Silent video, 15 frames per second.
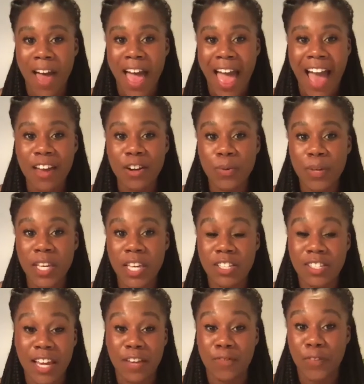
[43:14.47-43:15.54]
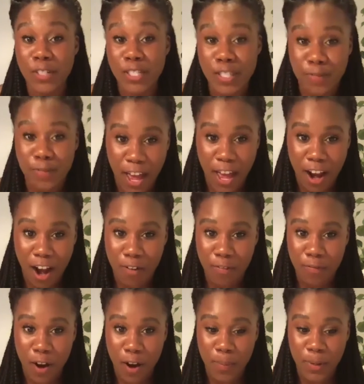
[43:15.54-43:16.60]
how do we diversify our
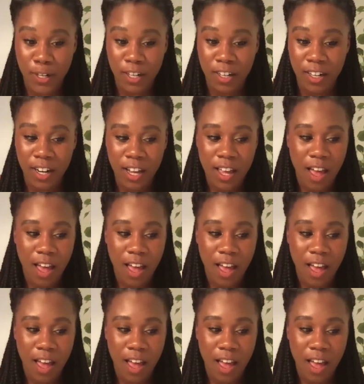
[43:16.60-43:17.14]
farmers